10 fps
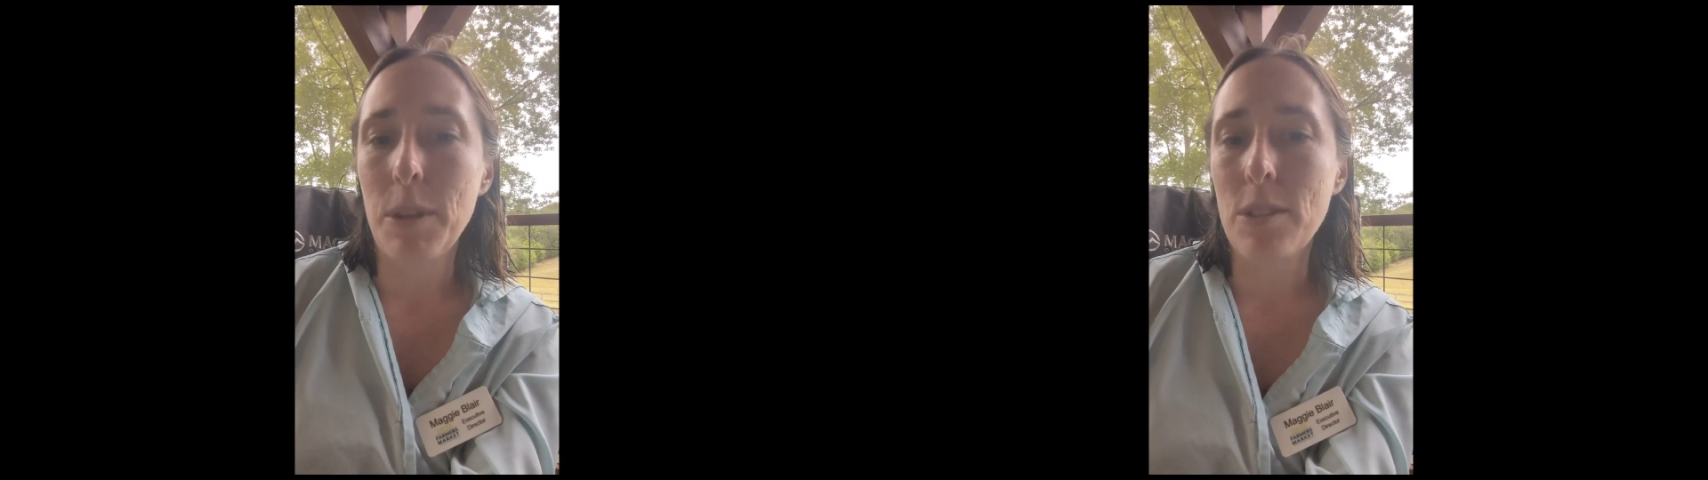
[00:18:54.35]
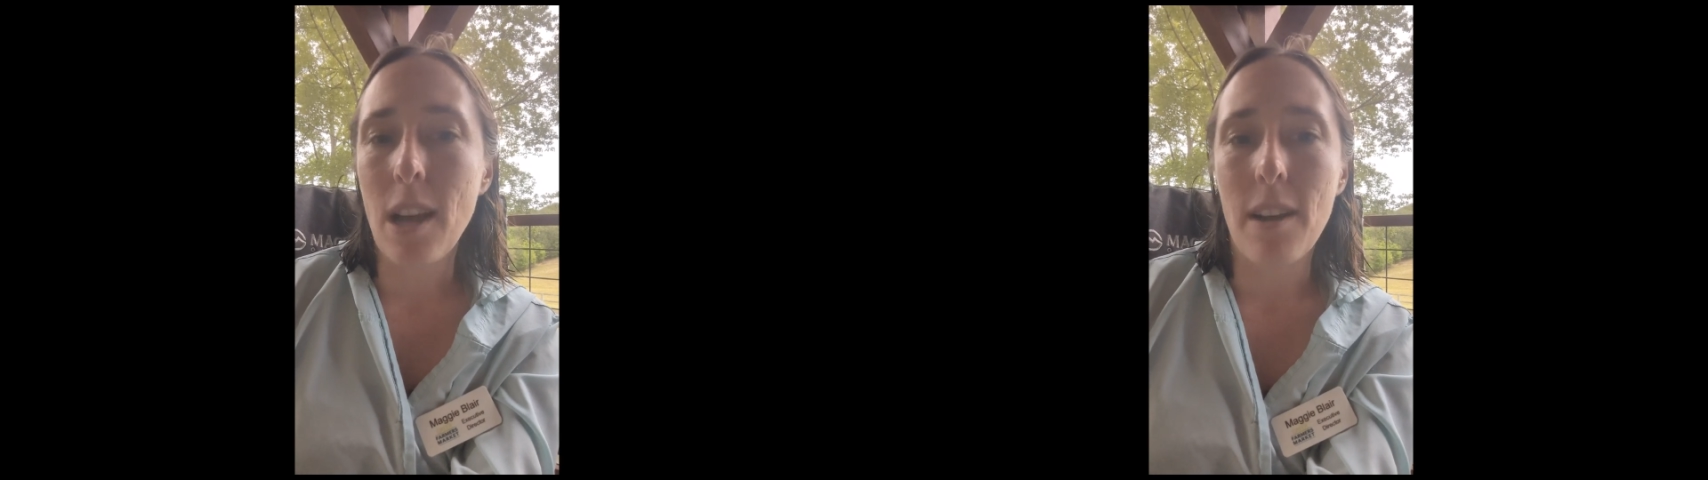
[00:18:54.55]

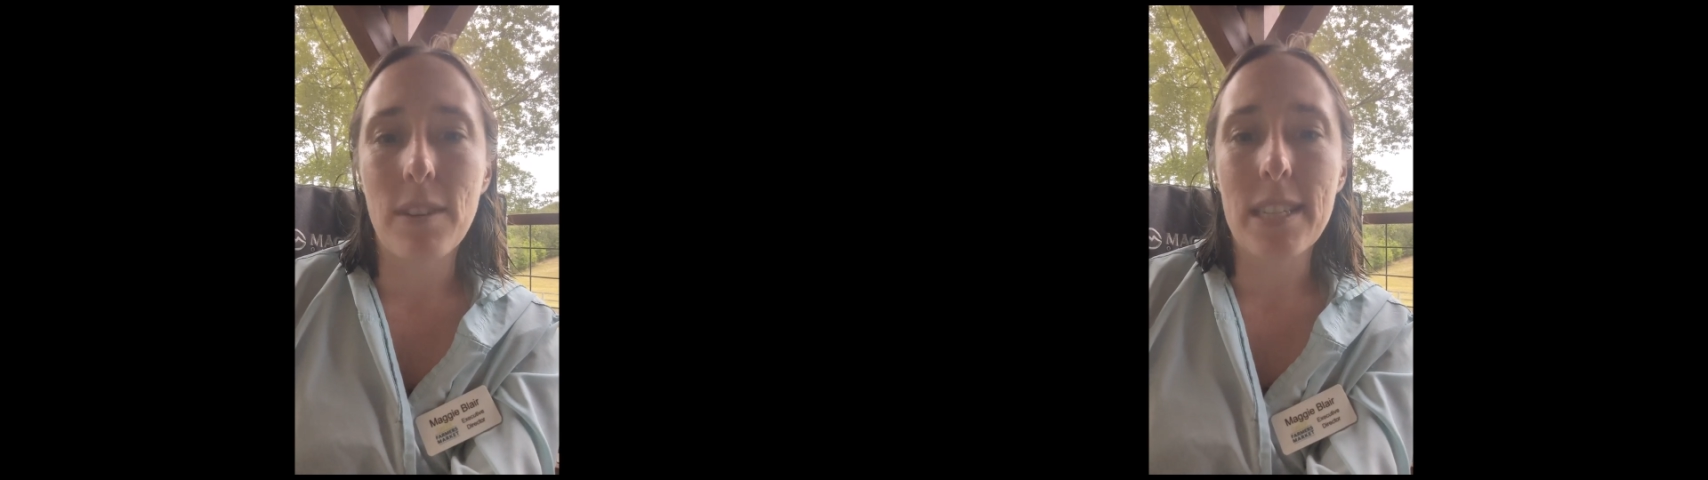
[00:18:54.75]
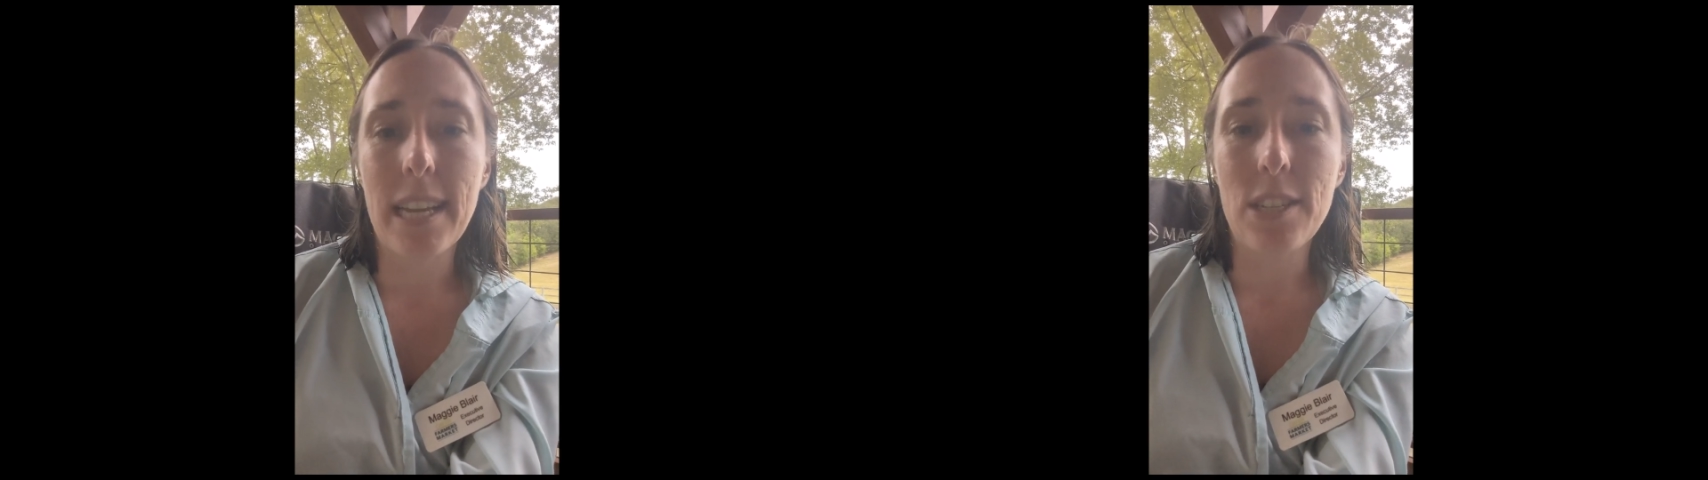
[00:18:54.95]
those
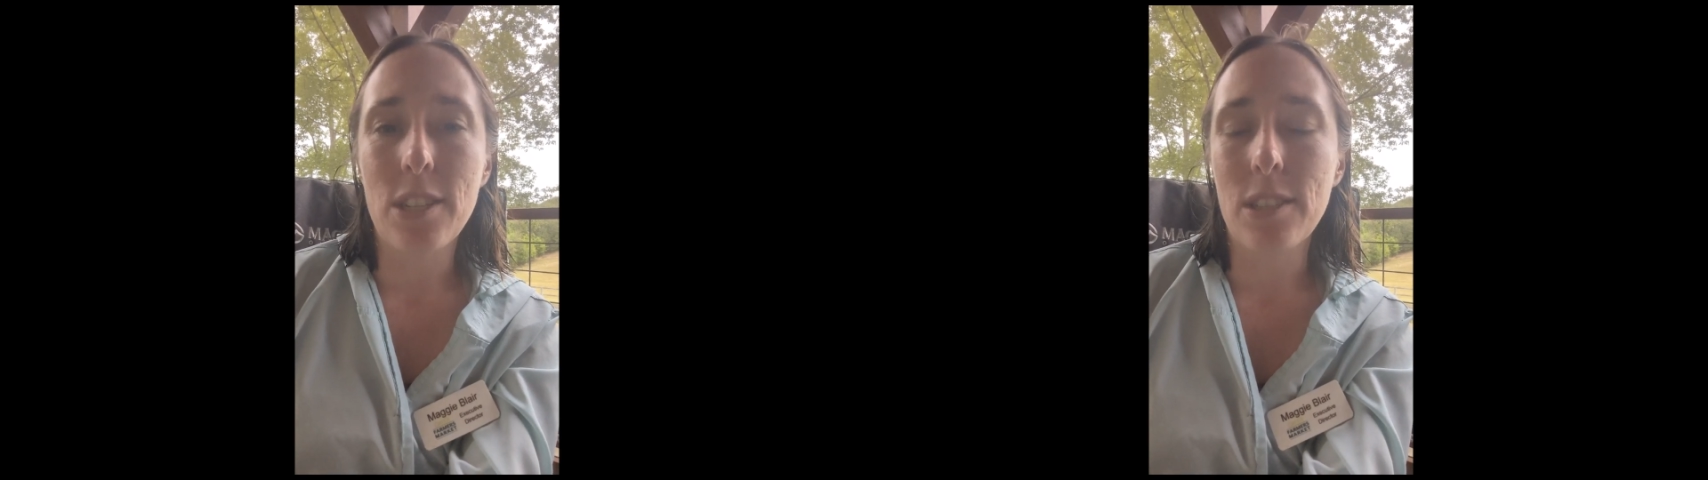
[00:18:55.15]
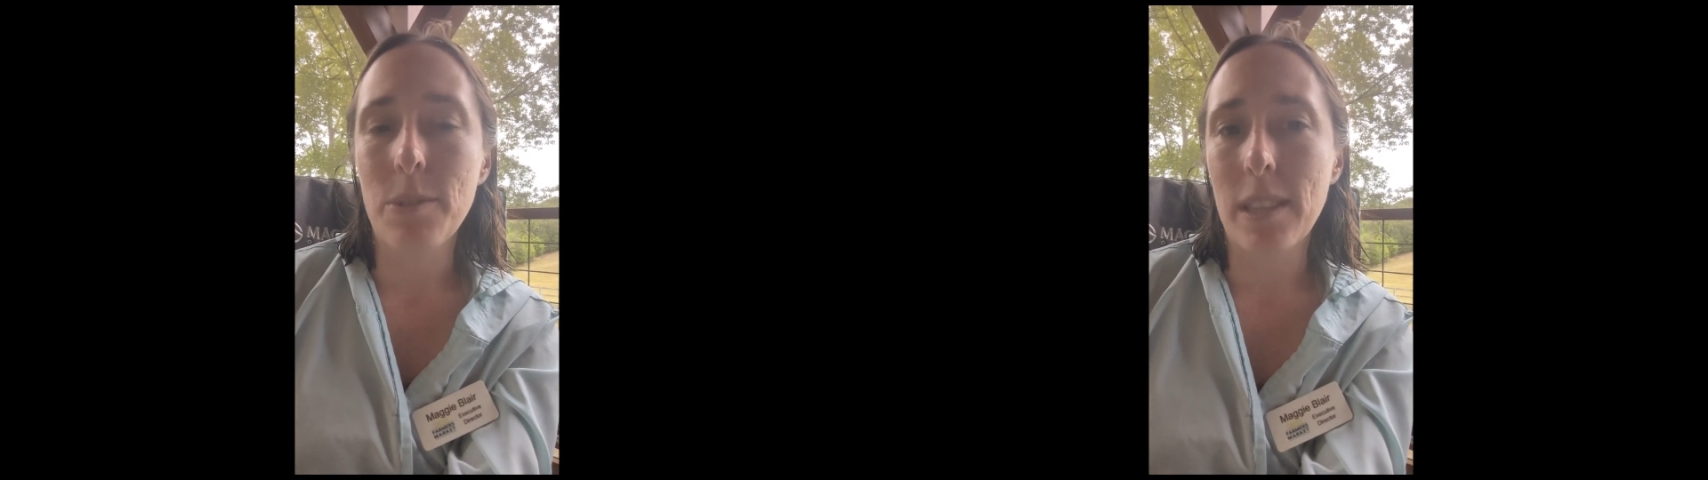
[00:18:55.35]

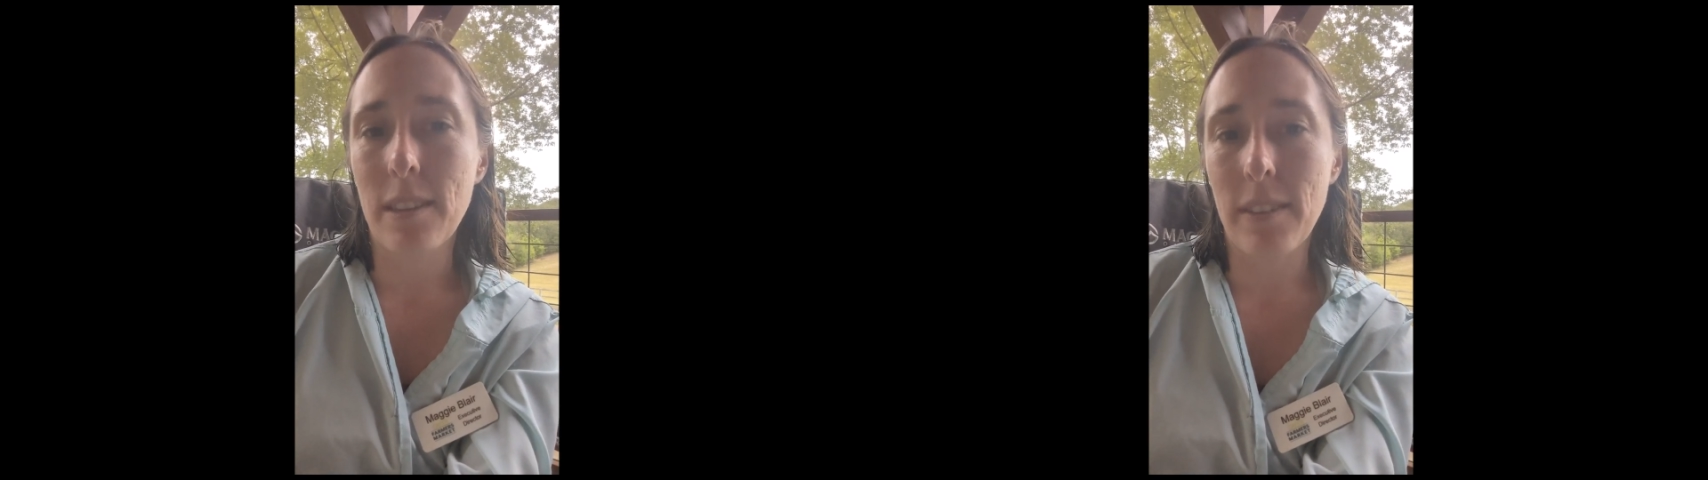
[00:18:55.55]
conversations with the